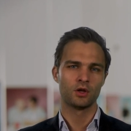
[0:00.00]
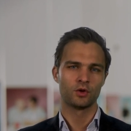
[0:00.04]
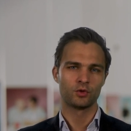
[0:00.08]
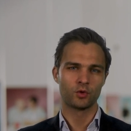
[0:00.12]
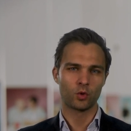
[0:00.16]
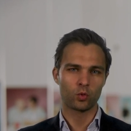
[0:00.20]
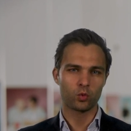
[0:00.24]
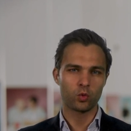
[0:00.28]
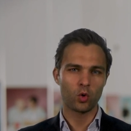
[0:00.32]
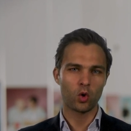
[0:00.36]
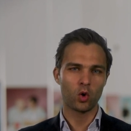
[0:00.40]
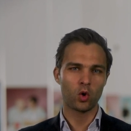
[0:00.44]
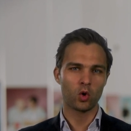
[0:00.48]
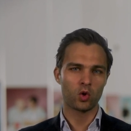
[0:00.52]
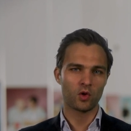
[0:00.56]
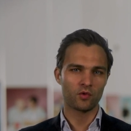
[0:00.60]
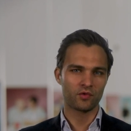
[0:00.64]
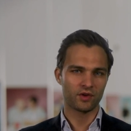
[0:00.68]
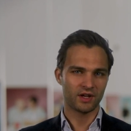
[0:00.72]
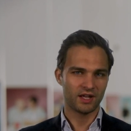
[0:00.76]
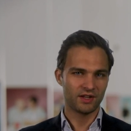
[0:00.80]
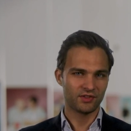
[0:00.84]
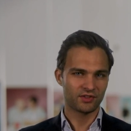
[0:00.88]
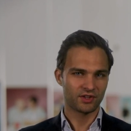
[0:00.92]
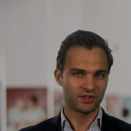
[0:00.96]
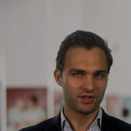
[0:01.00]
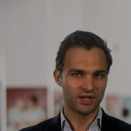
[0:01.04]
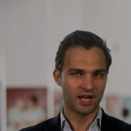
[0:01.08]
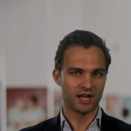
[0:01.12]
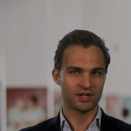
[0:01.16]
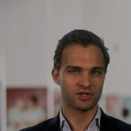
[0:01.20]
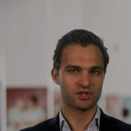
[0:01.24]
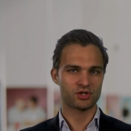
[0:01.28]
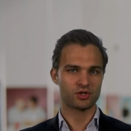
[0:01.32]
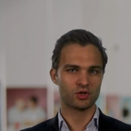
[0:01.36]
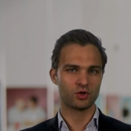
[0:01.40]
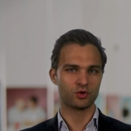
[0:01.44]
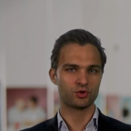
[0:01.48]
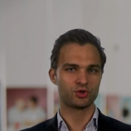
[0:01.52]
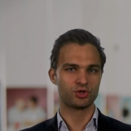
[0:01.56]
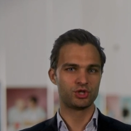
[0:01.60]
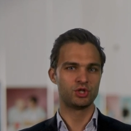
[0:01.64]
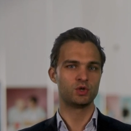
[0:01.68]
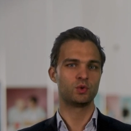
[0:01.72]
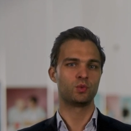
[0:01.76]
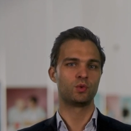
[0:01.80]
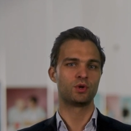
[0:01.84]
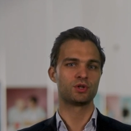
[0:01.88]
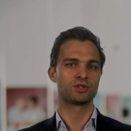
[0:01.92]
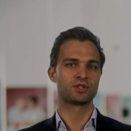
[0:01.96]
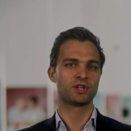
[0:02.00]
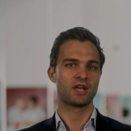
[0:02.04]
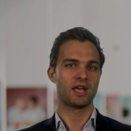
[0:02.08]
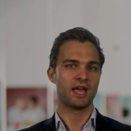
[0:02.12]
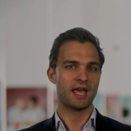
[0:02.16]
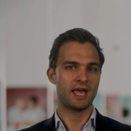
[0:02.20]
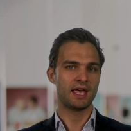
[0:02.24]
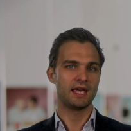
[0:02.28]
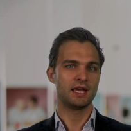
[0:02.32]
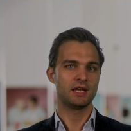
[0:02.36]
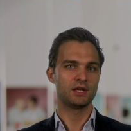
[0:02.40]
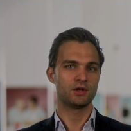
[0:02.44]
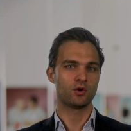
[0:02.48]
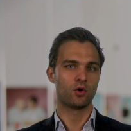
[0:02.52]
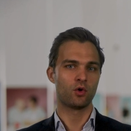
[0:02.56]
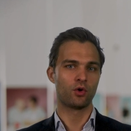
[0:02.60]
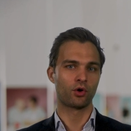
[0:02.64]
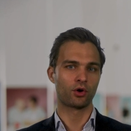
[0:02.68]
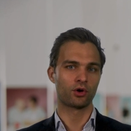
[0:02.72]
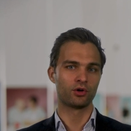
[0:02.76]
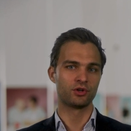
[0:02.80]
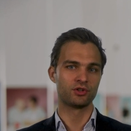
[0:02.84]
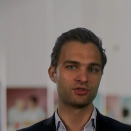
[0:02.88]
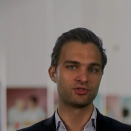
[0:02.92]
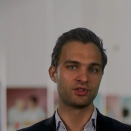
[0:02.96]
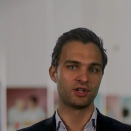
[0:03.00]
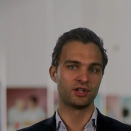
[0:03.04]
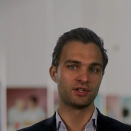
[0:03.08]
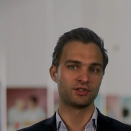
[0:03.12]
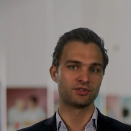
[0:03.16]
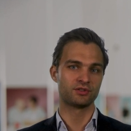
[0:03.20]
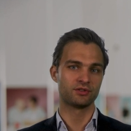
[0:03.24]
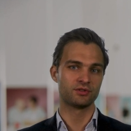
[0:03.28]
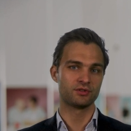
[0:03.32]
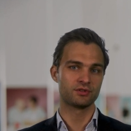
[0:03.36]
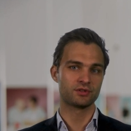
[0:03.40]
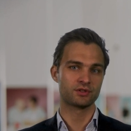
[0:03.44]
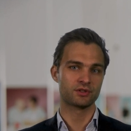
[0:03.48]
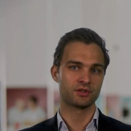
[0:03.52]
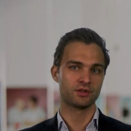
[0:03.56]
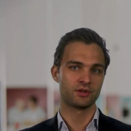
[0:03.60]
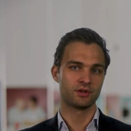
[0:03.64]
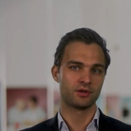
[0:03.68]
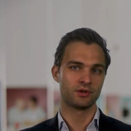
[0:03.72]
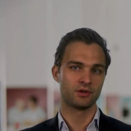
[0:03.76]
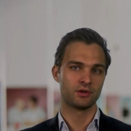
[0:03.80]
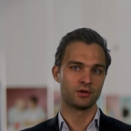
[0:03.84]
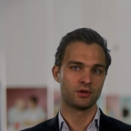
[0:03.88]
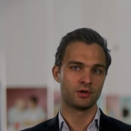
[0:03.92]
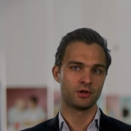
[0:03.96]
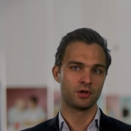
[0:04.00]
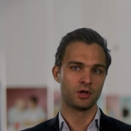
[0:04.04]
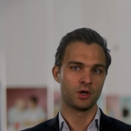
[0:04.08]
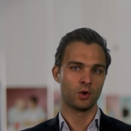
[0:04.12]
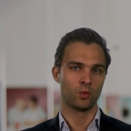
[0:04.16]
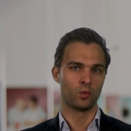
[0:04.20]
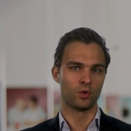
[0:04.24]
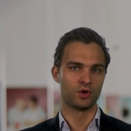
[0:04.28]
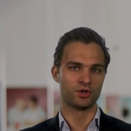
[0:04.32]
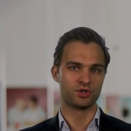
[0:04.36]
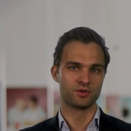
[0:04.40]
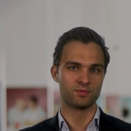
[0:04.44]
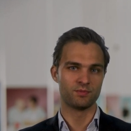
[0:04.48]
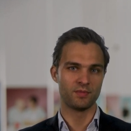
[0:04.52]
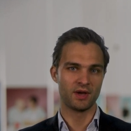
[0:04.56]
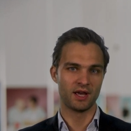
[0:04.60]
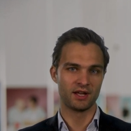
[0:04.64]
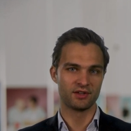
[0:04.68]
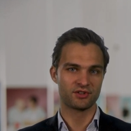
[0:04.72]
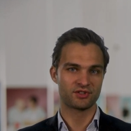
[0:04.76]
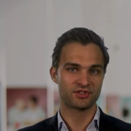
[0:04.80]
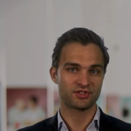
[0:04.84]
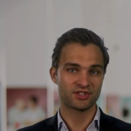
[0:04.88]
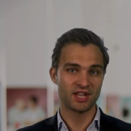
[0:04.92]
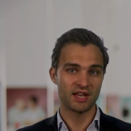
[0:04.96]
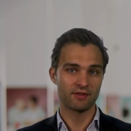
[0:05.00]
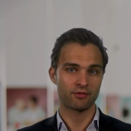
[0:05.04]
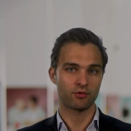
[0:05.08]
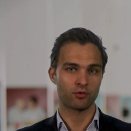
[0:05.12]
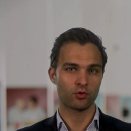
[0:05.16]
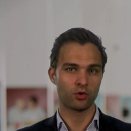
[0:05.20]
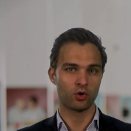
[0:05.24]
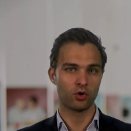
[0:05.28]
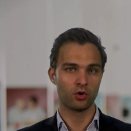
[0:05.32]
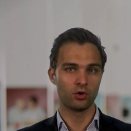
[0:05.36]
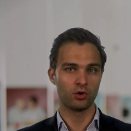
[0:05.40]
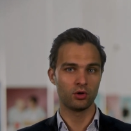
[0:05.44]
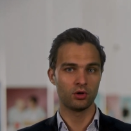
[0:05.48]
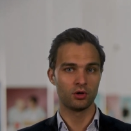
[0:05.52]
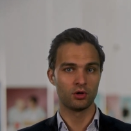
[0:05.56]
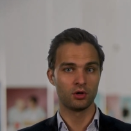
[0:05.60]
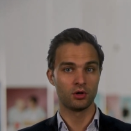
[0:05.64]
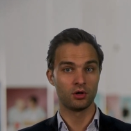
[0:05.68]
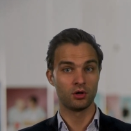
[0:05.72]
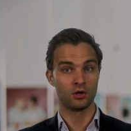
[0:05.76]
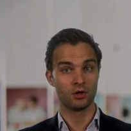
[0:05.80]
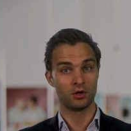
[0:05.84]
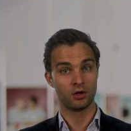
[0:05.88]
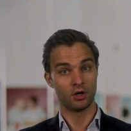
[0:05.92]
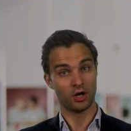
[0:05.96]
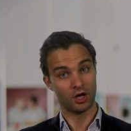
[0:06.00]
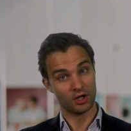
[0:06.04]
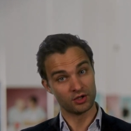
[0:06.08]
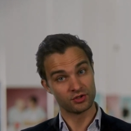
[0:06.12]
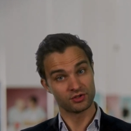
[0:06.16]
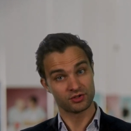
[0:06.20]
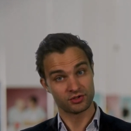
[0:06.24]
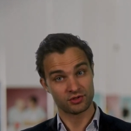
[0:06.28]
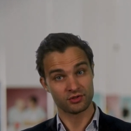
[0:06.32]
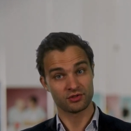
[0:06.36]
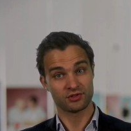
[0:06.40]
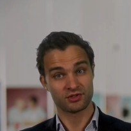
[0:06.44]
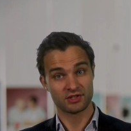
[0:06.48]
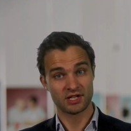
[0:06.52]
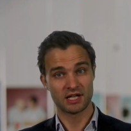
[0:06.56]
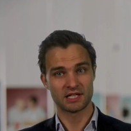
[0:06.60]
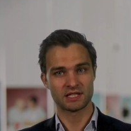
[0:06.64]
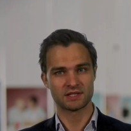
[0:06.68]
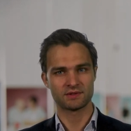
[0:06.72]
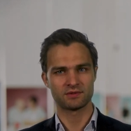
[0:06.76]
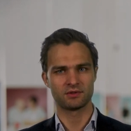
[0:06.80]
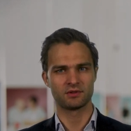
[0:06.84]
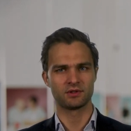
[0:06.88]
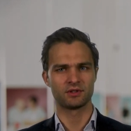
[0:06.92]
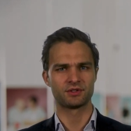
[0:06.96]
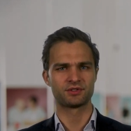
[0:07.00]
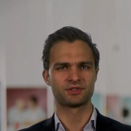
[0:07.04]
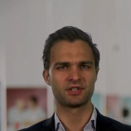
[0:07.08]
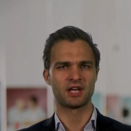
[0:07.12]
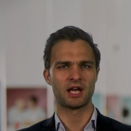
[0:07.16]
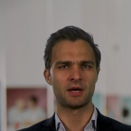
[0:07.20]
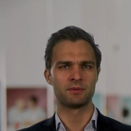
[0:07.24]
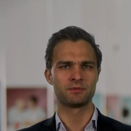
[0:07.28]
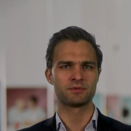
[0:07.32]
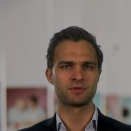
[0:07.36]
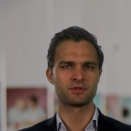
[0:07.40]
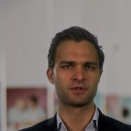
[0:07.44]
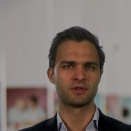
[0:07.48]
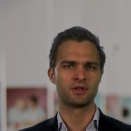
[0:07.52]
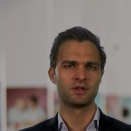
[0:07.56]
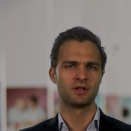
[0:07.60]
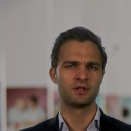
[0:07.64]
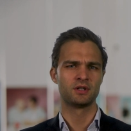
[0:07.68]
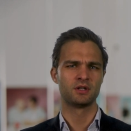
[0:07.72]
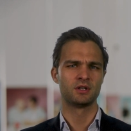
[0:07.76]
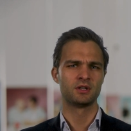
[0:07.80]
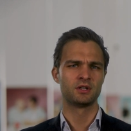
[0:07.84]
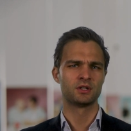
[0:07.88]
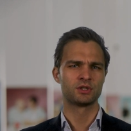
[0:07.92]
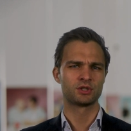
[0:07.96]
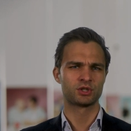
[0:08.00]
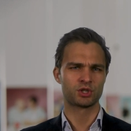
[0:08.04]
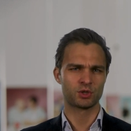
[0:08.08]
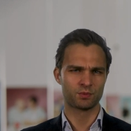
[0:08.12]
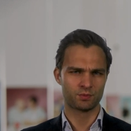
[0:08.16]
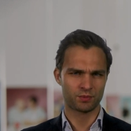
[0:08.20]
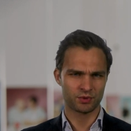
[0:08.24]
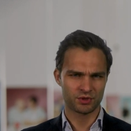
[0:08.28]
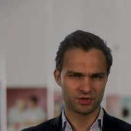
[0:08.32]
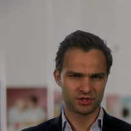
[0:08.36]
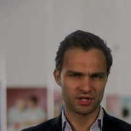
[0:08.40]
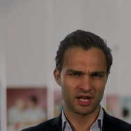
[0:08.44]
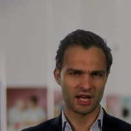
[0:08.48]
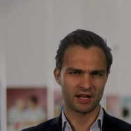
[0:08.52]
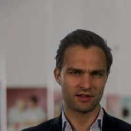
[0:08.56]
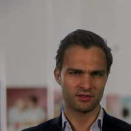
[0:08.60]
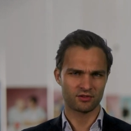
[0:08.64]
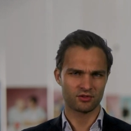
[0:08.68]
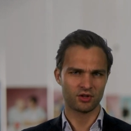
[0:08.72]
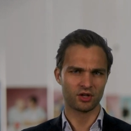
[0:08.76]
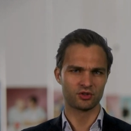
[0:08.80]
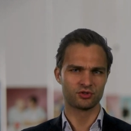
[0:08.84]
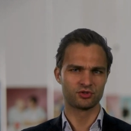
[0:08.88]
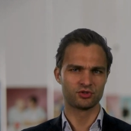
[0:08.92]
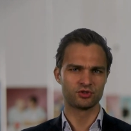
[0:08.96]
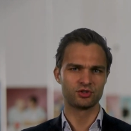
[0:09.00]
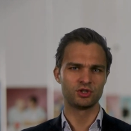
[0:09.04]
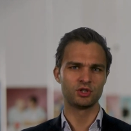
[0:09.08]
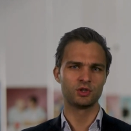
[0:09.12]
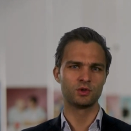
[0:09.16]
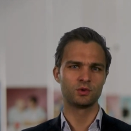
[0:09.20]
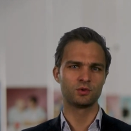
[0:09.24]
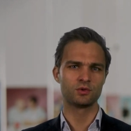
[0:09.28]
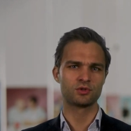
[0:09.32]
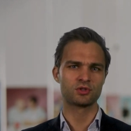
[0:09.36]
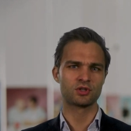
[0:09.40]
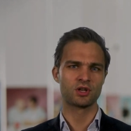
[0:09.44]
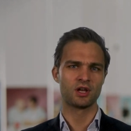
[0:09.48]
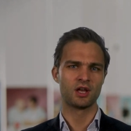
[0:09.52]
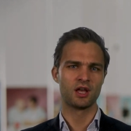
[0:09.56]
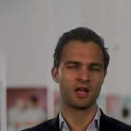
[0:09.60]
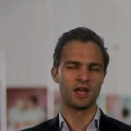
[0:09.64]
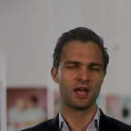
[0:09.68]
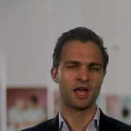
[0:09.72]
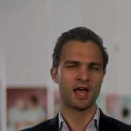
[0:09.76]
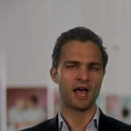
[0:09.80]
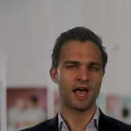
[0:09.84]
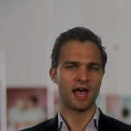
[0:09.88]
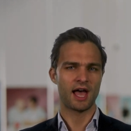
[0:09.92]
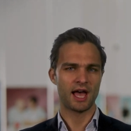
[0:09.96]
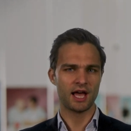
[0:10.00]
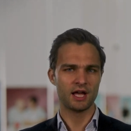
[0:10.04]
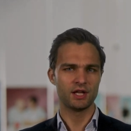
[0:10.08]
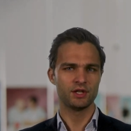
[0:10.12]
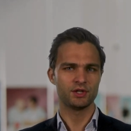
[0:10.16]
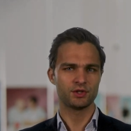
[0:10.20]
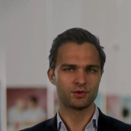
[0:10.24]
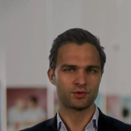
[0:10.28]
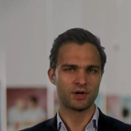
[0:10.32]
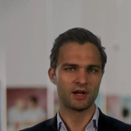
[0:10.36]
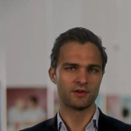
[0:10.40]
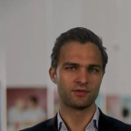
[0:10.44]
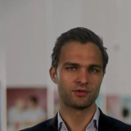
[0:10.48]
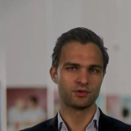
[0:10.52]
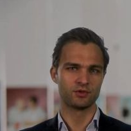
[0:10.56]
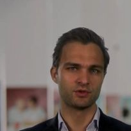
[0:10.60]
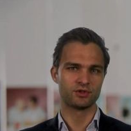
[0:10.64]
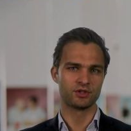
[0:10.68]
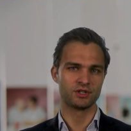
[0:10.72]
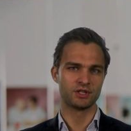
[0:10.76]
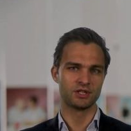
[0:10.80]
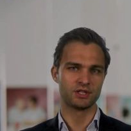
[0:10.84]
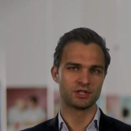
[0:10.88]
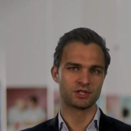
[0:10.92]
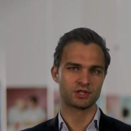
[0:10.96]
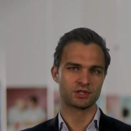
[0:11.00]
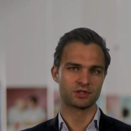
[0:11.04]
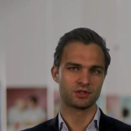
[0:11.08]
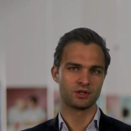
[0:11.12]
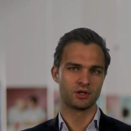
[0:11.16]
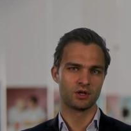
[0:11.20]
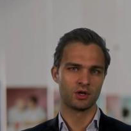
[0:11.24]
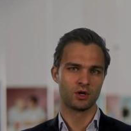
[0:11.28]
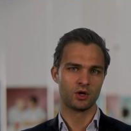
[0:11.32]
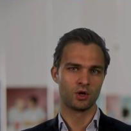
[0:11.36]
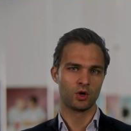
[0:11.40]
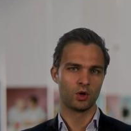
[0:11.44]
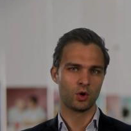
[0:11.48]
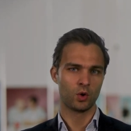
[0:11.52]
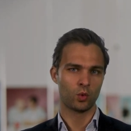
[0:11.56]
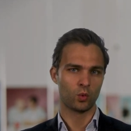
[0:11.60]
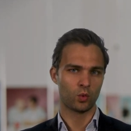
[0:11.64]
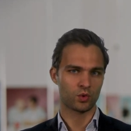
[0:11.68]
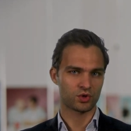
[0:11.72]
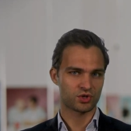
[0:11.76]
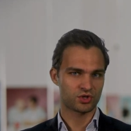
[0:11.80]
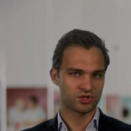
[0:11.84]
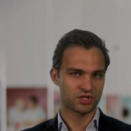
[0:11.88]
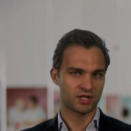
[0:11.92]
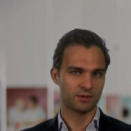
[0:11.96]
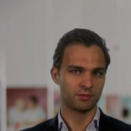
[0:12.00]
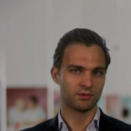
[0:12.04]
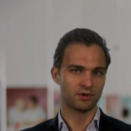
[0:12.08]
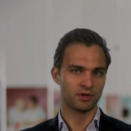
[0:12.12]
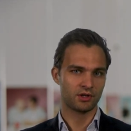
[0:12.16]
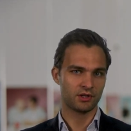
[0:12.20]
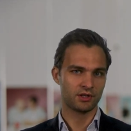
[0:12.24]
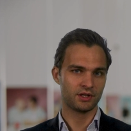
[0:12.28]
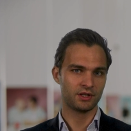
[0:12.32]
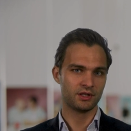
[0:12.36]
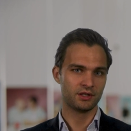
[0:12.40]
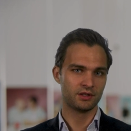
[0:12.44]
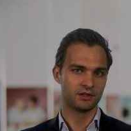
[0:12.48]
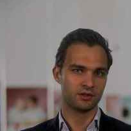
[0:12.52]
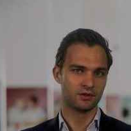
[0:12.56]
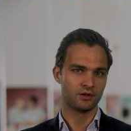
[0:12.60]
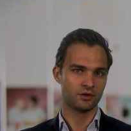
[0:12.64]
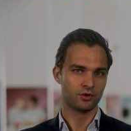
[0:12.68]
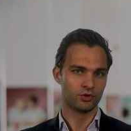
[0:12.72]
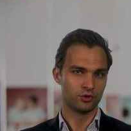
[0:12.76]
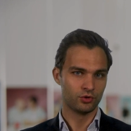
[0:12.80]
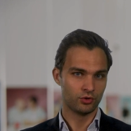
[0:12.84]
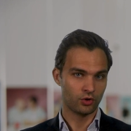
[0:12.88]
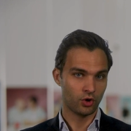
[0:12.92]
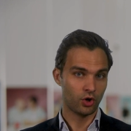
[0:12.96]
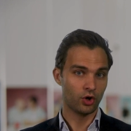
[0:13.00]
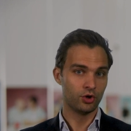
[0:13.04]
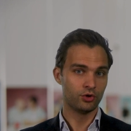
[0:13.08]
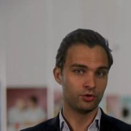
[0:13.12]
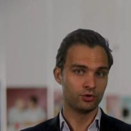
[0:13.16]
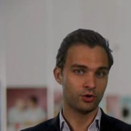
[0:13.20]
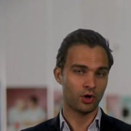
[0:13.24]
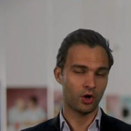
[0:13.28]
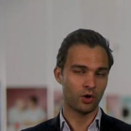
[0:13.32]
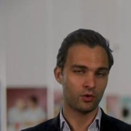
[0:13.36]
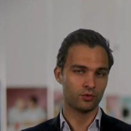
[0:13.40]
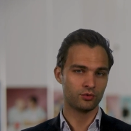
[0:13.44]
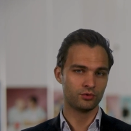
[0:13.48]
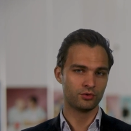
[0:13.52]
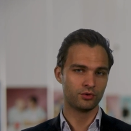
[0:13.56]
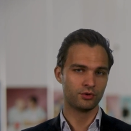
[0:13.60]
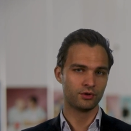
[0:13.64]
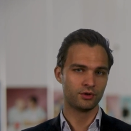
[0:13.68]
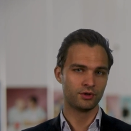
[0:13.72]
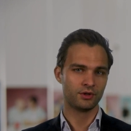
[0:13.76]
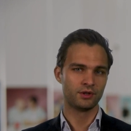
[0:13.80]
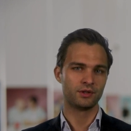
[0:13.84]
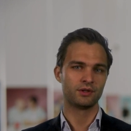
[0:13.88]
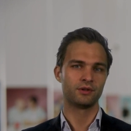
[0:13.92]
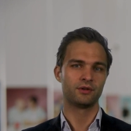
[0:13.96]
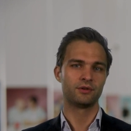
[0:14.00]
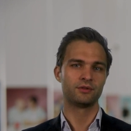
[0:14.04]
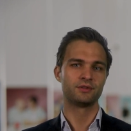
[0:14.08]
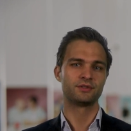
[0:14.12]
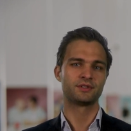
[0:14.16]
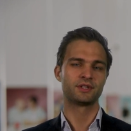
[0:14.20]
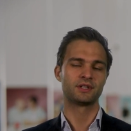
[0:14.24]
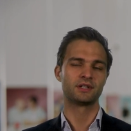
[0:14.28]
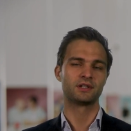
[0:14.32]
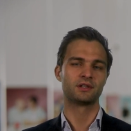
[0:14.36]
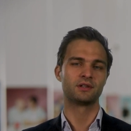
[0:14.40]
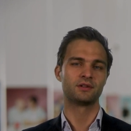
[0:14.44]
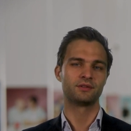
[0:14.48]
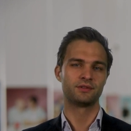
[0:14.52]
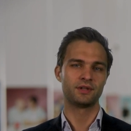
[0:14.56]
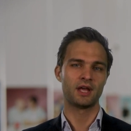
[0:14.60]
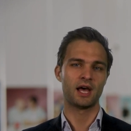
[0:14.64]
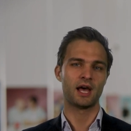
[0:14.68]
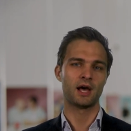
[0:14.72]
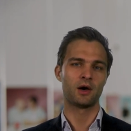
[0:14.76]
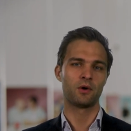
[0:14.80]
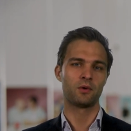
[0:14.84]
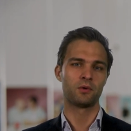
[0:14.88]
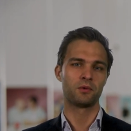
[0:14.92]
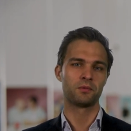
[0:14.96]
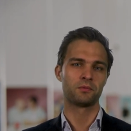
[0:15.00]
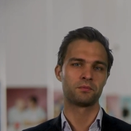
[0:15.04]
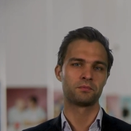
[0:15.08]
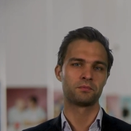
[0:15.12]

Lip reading: The role of international Jewish aid organizations, which made several unsuccessful attempts to protect Dutch Jews and refugees, was similarly unknown until now.